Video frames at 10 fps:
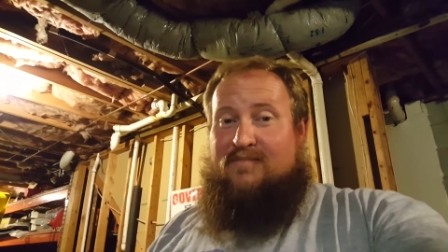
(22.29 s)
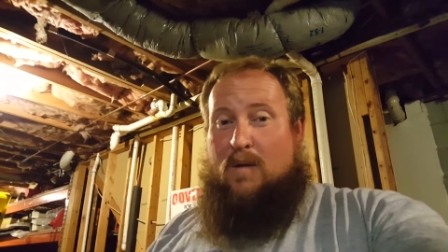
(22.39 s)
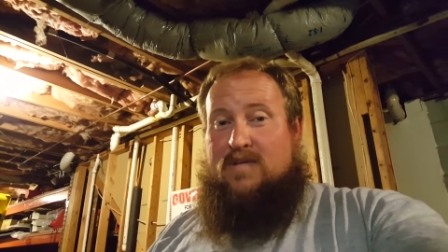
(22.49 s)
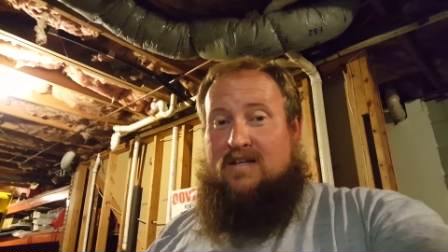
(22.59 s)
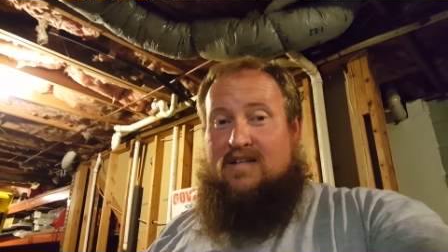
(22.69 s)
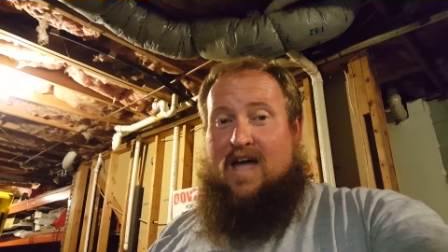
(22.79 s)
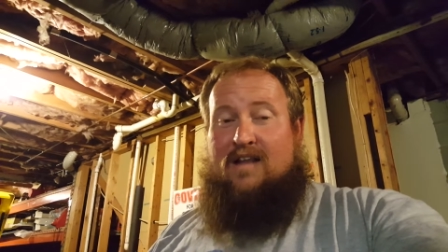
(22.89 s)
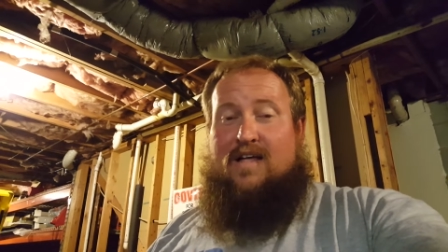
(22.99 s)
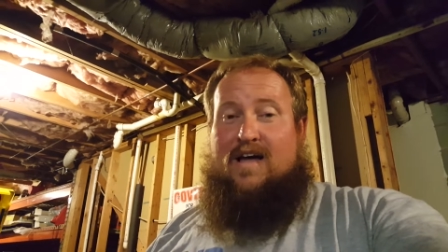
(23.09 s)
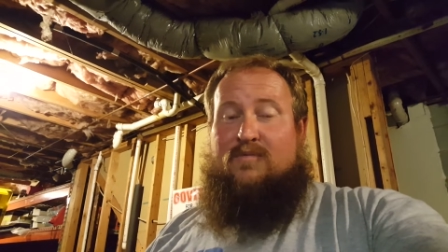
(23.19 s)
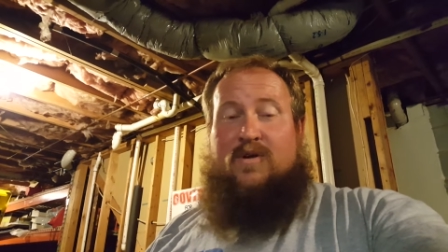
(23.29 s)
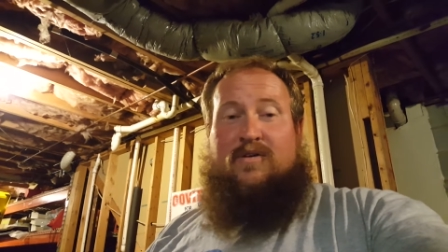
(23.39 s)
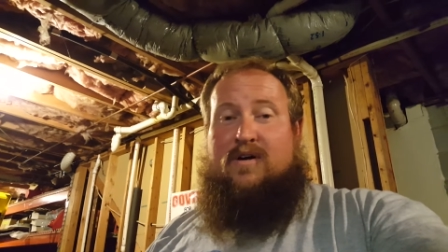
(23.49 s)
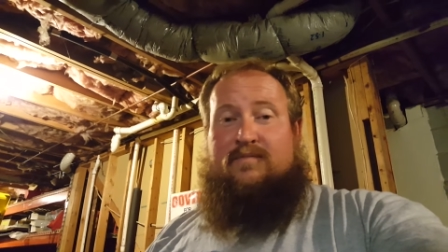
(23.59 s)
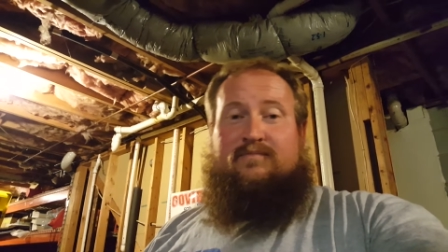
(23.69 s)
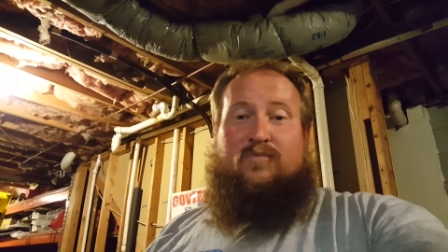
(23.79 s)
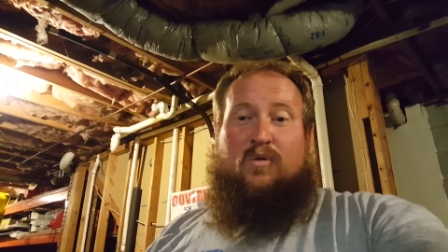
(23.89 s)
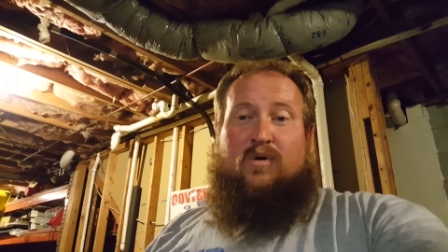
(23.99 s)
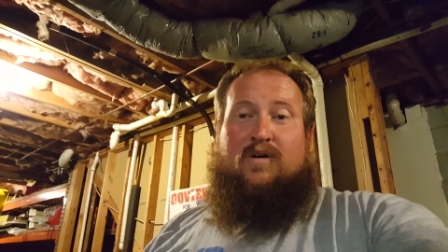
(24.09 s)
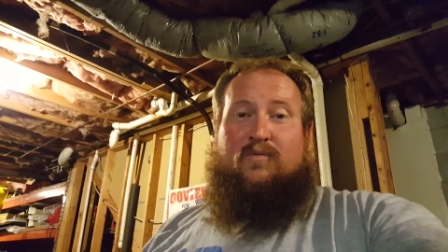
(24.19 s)
Might be taking the Cadillac. We don't know.
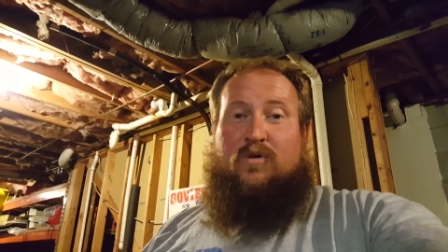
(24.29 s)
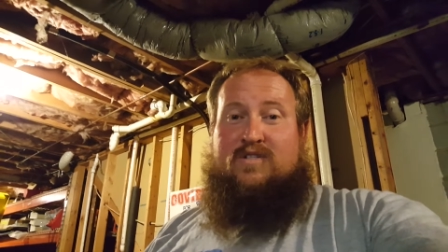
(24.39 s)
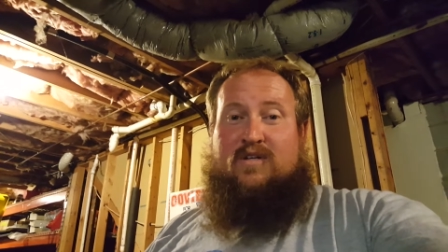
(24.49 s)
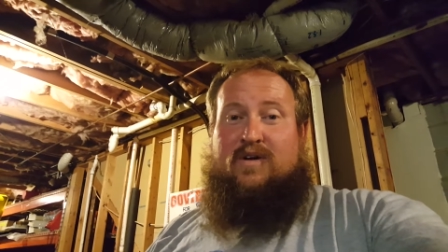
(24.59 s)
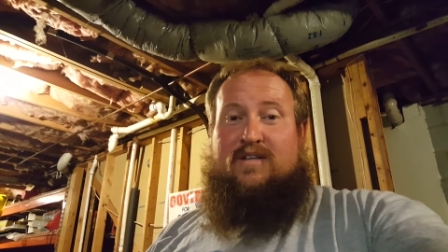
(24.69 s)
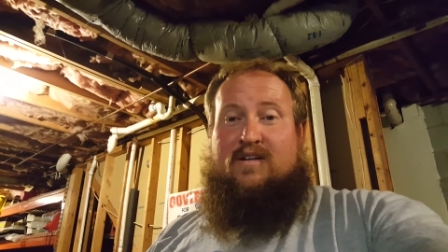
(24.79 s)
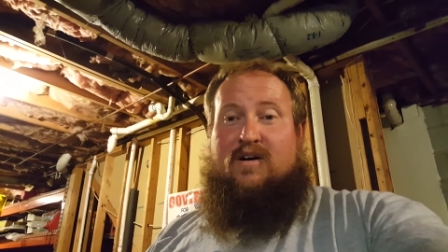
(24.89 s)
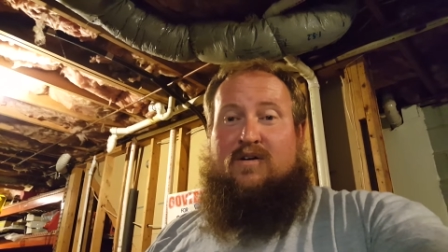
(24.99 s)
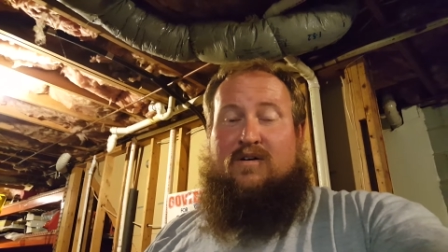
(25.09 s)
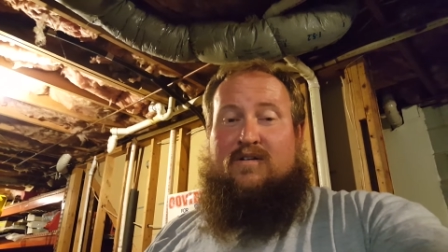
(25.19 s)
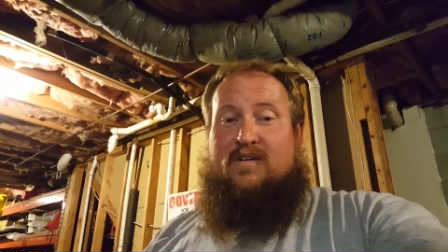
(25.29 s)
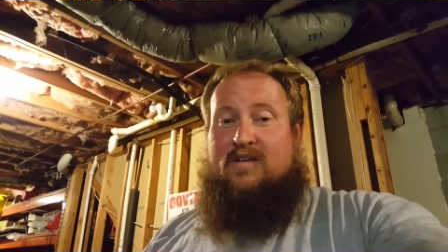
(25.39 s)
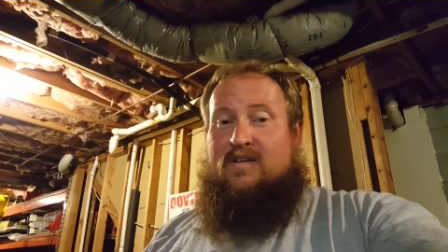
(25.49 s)
But we're, we're still hitting it hard.